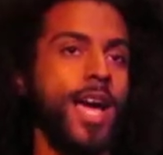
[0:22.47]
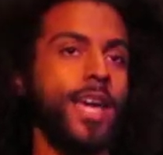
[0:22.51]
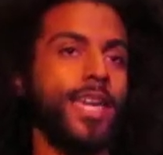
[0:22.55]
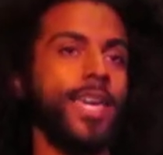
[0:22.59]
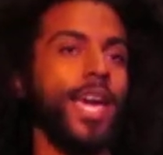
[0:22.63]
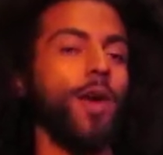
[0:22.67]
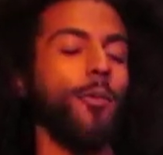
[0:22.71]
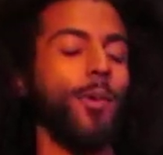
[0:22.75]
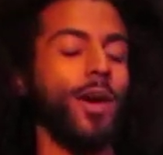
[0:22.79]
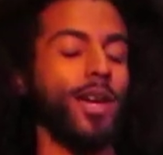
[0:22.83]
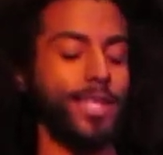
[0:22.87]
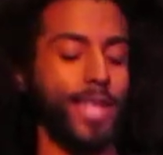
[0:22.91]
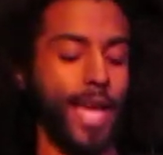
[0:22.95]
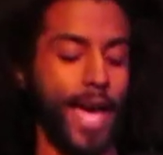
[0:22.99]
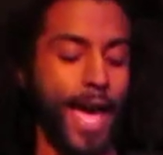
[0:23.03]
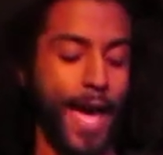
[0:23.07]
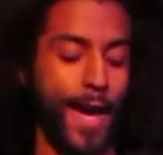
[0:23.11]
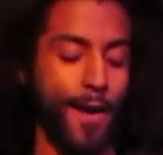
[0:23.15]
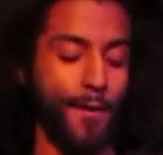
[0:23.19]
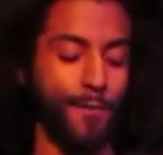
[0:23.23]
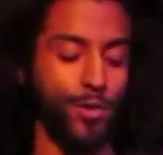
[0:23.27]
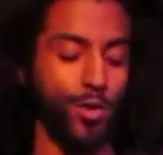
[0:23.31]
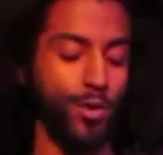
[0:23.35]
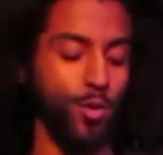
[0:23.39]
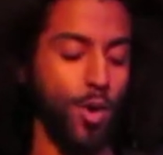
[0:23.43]
Can't wait to
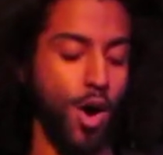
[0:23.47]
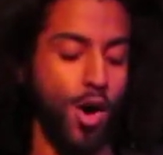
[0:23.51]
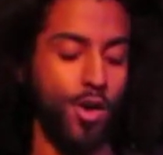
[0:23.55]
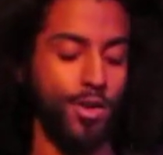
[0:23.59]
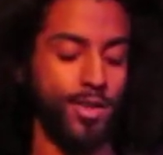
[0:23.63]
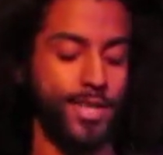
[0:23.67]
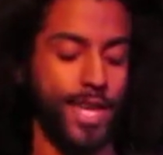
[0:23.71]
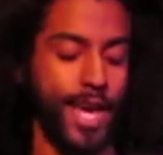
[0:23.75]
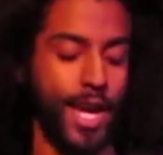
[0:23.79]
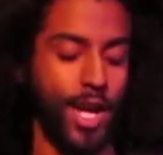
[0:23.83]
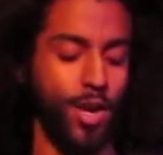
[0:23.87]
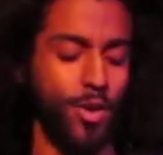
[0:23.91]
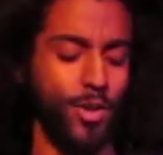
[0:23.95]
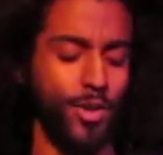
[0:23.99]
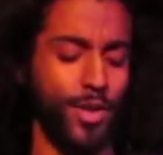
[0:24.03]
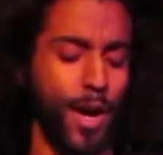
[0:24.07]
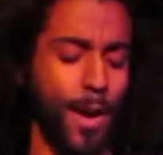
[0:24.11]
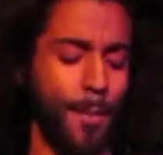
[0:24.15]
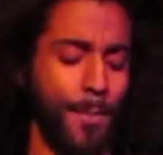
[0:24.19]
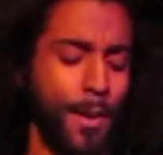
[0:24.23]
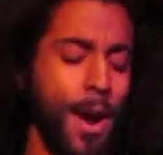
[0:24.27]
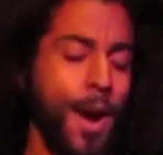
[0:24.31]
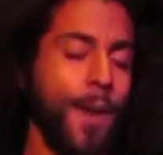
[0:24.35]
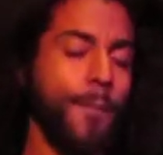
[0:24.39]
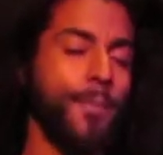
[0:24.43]
have you all tangled
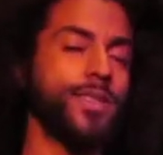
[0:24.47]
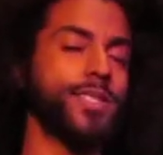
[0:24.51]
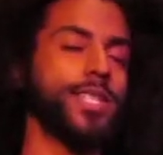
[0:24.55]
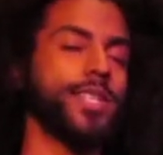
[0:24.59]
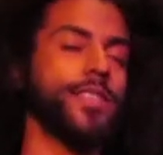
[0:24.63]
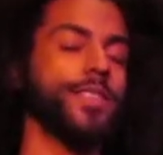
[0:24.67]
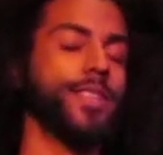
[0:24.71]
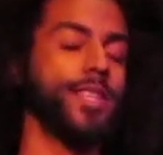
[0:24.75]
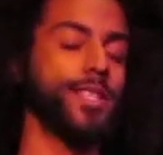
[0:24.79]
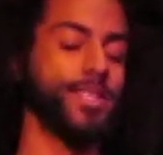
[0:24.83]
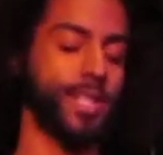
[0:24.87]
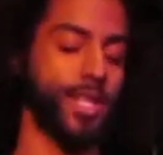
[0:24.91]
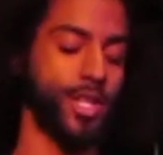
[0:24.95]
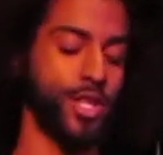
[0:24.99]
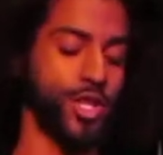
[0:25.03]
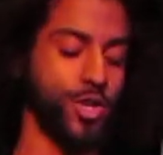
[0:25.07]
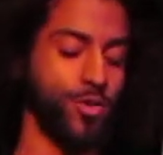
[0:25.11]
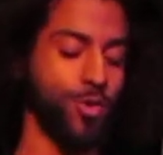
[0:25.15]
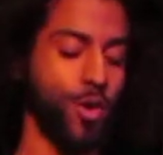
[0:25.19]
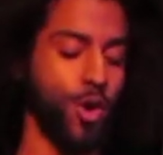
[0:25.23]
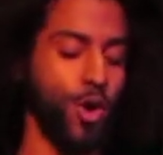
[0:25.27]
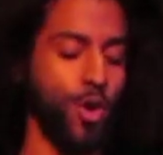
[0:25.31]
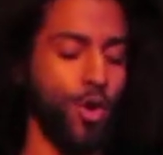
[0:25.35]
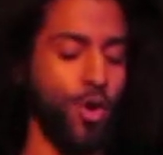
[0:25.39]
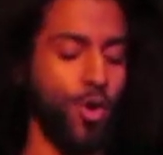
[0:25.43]
up, pretending this
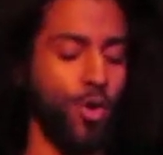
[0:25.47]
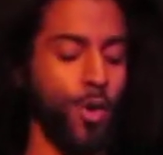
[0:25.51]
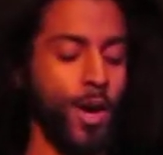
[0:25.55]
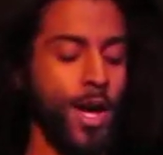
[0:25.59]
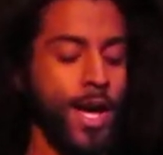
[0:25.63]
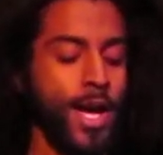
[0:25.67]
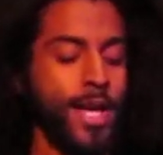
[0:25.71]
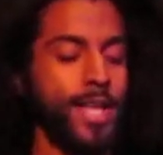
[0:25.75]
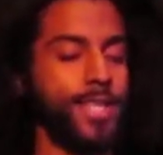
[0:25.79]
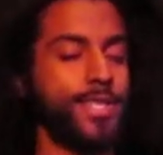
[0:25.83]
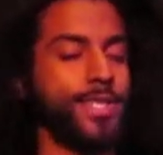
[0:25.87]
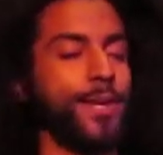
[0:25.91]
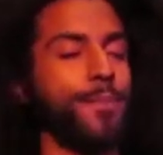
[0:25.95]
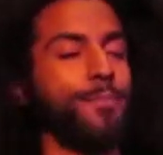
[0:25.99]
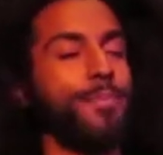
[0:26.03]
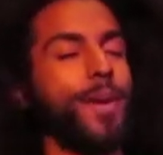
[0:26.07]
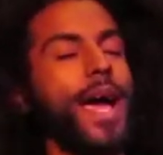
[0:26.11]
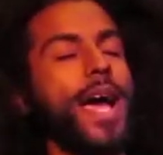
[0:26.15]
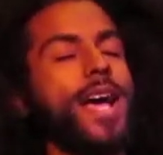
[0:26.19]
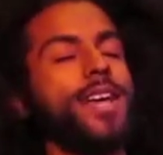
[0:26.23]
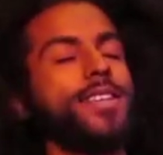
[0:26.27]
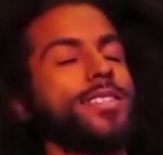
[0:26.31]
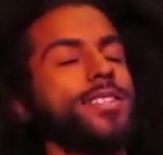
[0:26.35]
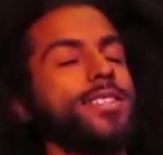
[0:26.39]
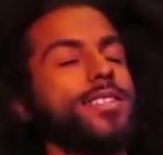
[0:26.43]
control is
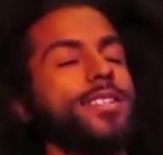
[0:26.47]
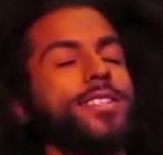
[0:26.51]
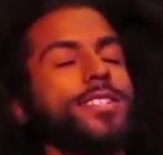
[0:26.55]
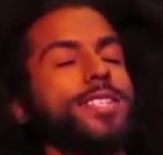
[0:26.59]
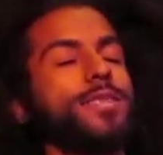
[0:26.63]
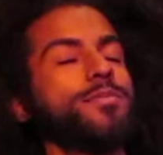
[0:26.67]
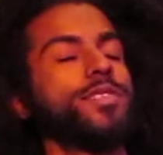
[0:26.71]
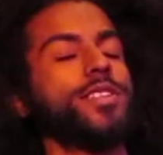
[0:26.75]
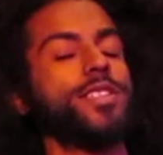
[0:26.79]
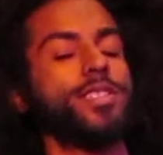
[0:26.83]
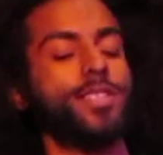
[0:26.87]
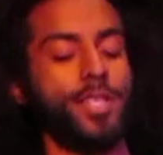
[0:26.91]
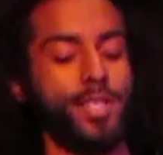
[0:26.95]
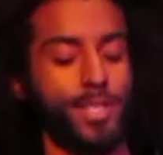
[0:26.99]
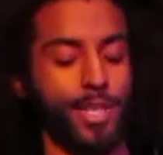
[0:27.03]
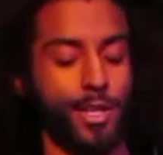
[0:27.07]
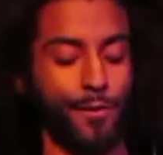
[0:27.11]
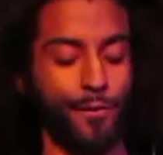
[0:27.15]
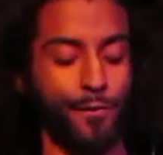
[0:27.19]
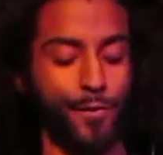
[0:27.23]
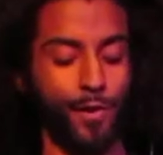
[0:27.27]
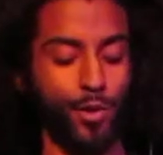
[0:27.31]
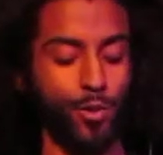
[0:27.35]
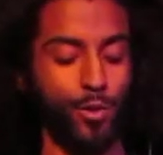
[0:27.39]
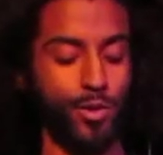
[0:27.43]
compassion, cause I'm just as
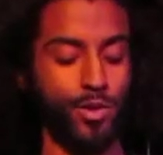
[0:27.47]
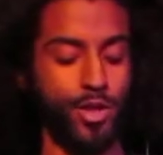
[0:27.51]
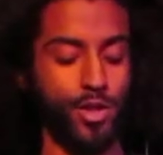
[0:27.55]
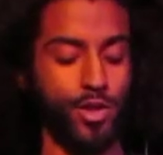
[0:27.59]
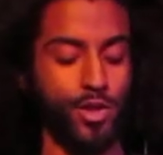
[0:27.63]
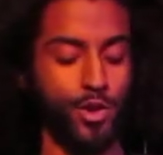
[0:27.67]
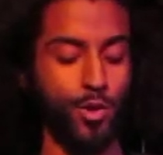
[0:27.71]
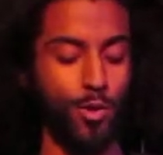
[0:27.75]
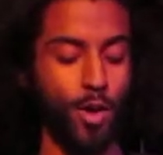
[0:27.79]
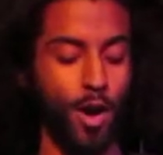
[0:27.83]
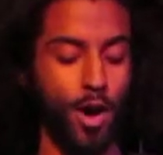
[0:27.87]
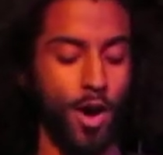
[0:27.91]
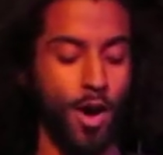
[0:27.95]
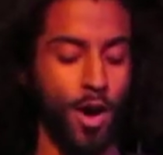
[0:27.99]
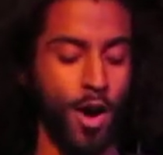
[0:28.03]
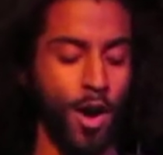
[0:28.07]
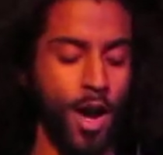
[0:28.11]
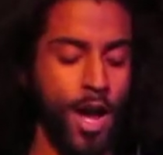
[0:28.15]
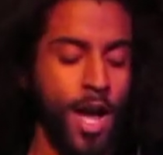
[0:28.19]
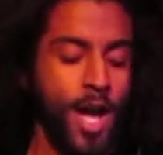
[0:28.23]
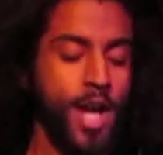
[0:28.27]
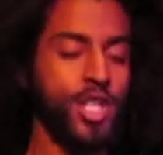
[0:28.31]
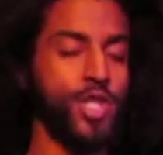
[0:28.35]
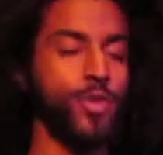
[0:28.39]
confused as you are.